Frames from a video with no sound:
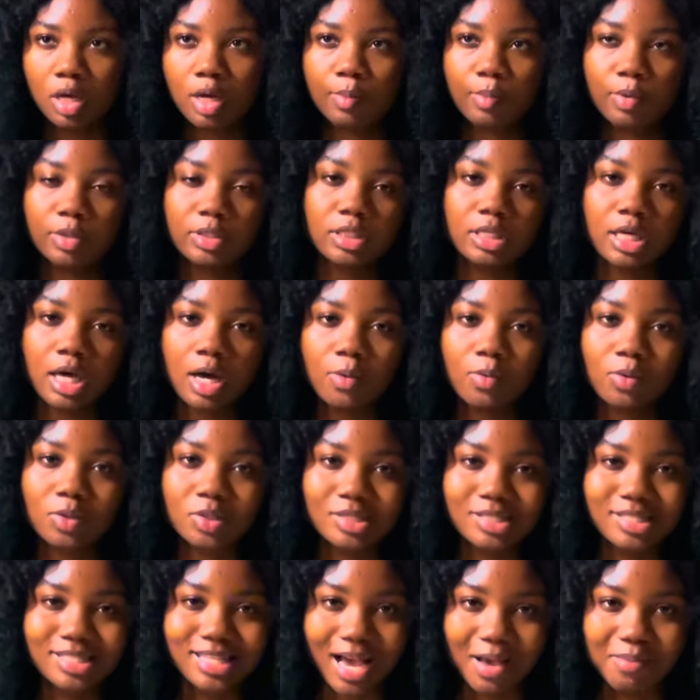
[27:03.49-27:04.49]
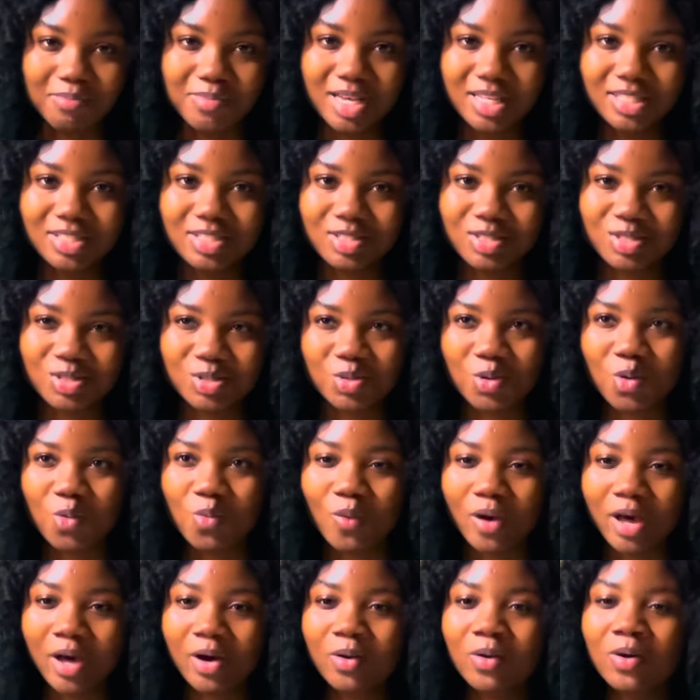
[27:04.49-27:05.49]
But the car was damaged so
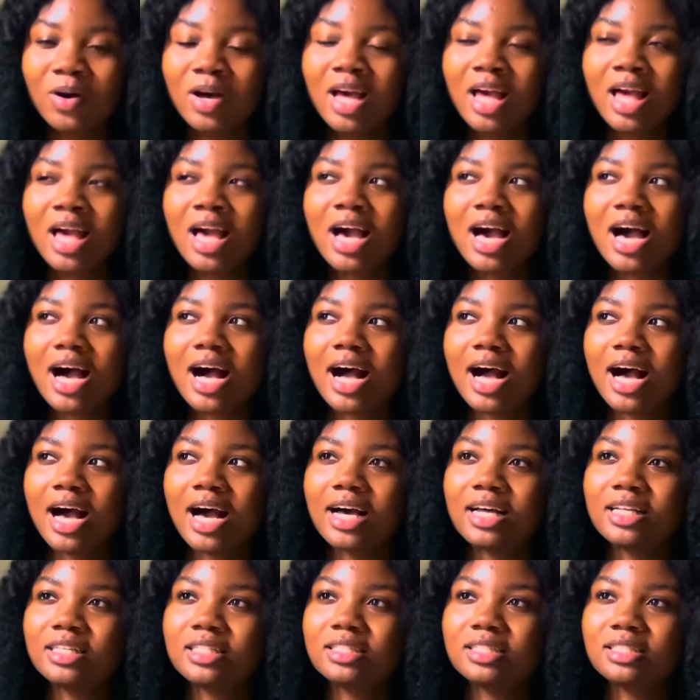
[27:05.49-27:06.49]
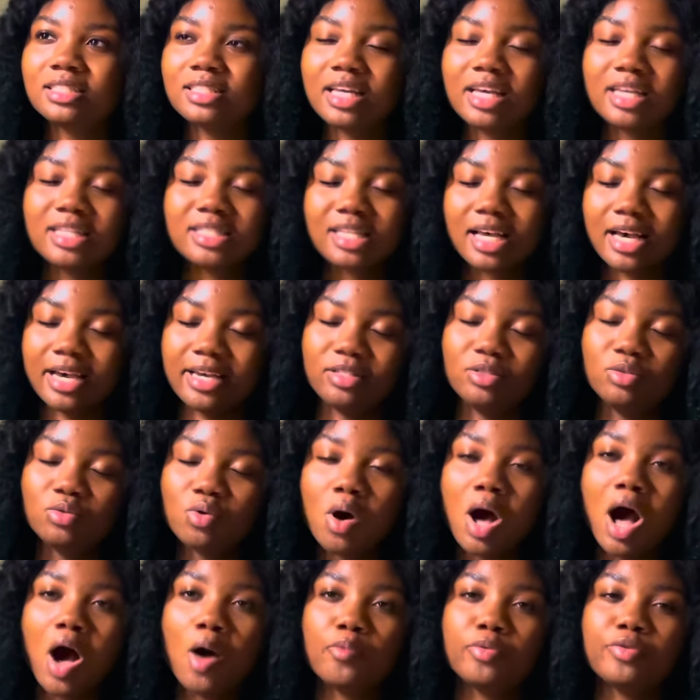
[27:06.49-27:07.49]
well. And yes, I
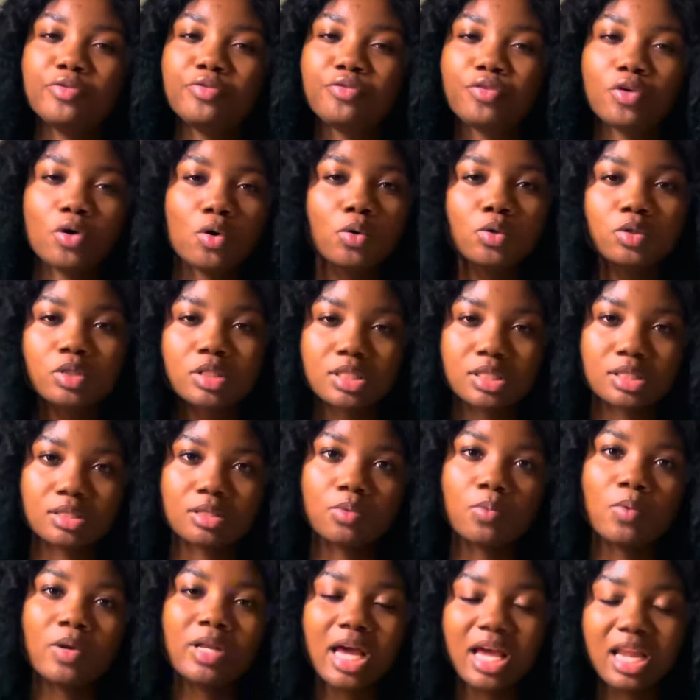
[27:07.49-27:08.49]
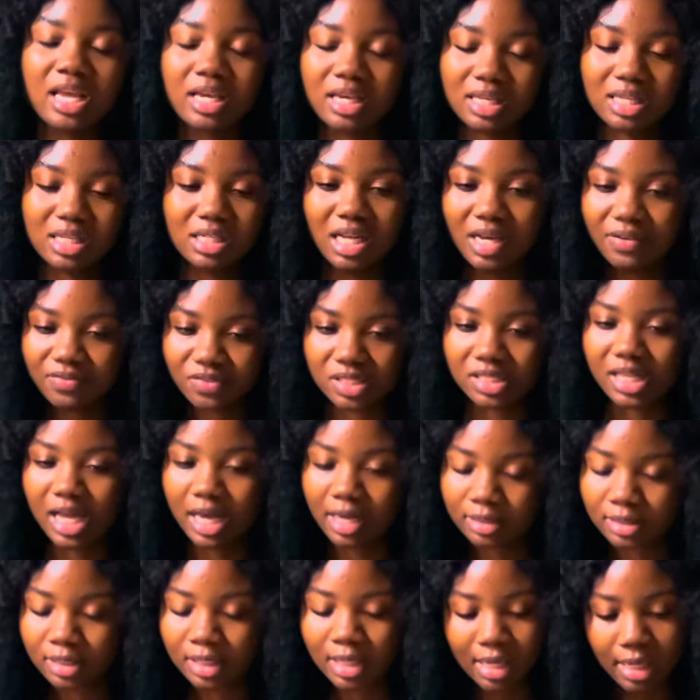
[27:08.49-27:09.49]
know how it felt when I left
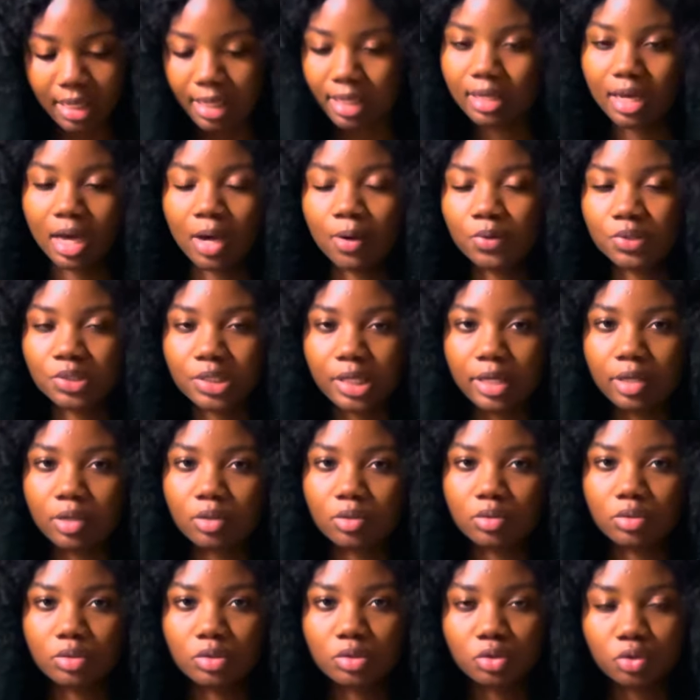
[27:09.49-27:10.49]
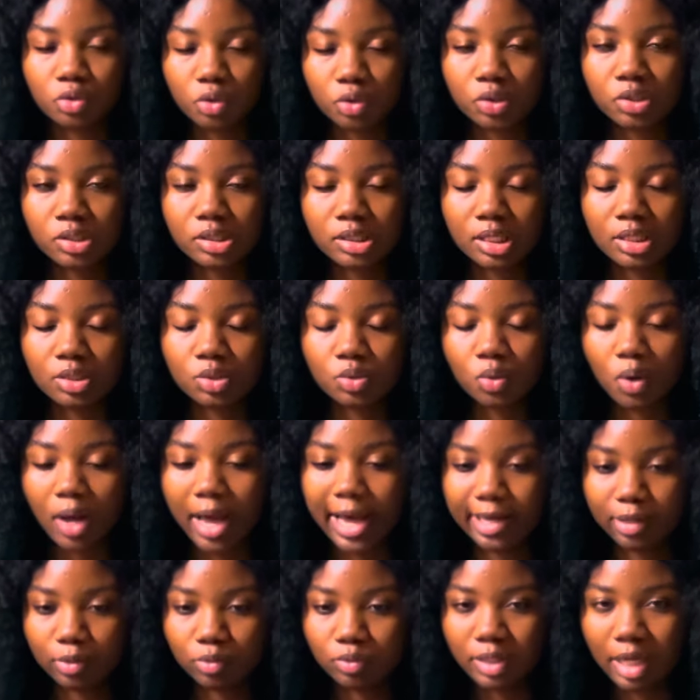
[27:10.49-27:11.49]
that car. I was like, just so
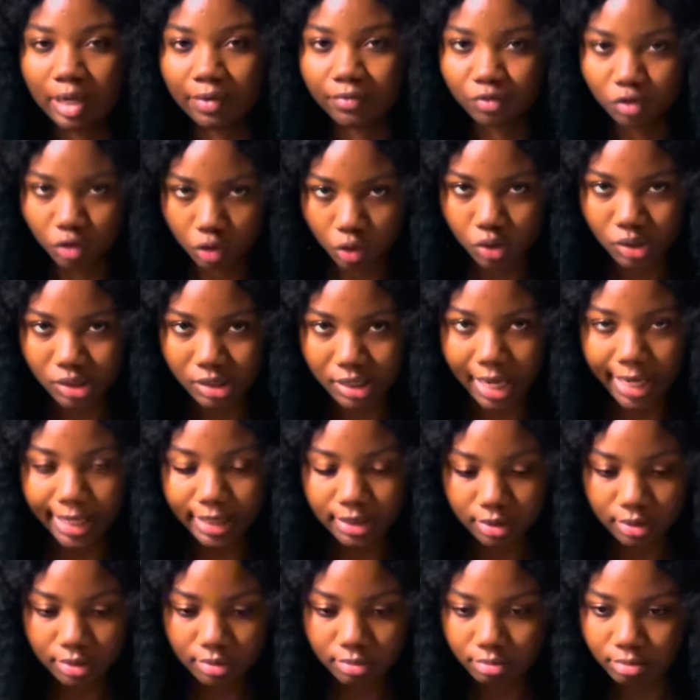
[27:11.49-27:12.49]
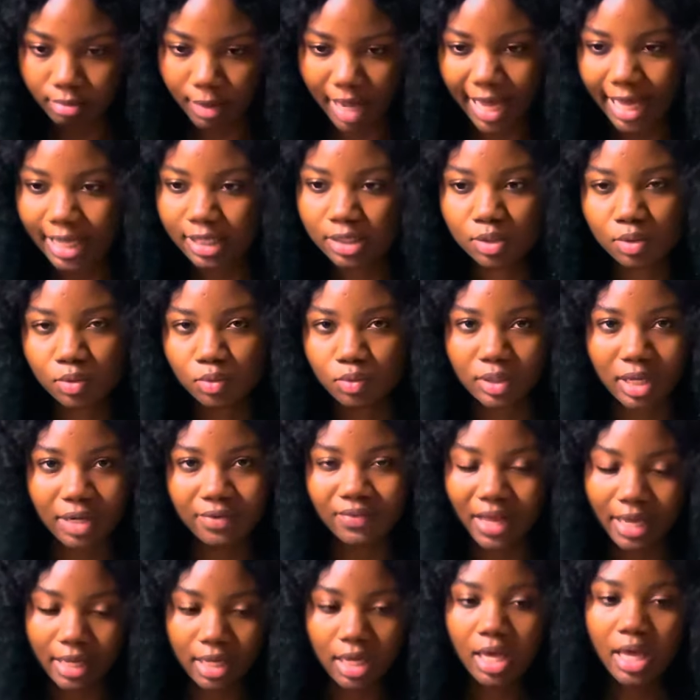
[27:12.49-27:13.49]
I could have just died. My auntie could have,
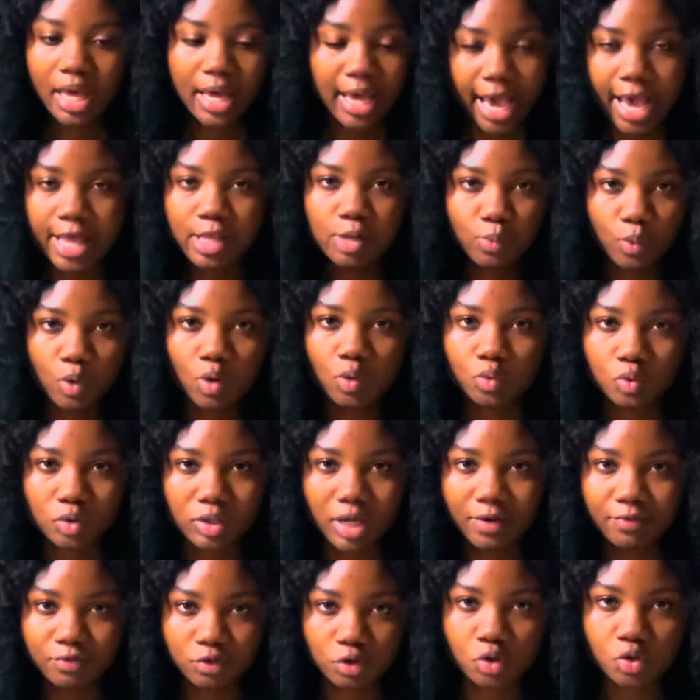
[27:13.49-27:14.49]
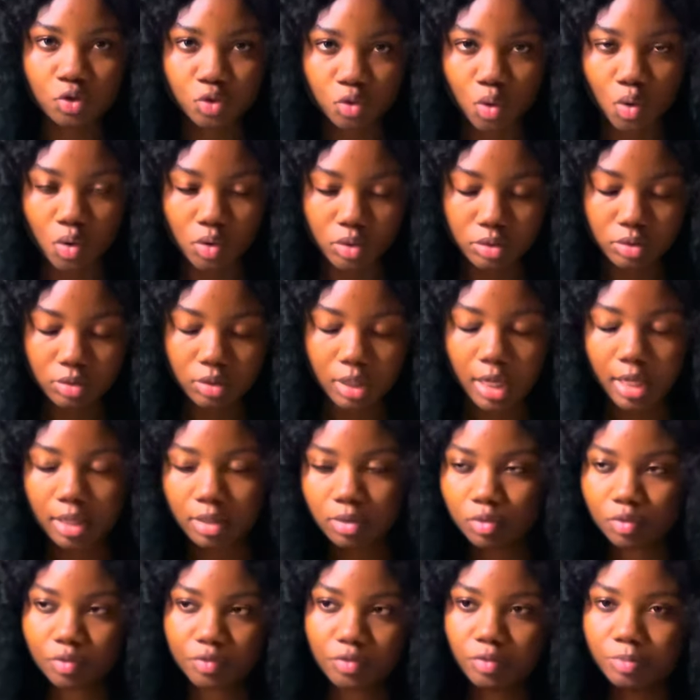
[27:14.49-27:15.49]
like, anyone could have just gone.
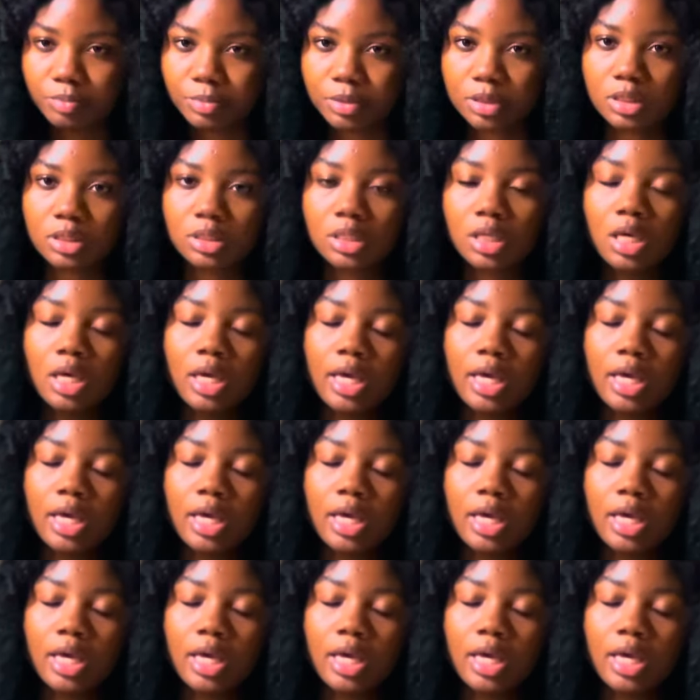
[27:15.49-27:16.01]
Ah, go for it.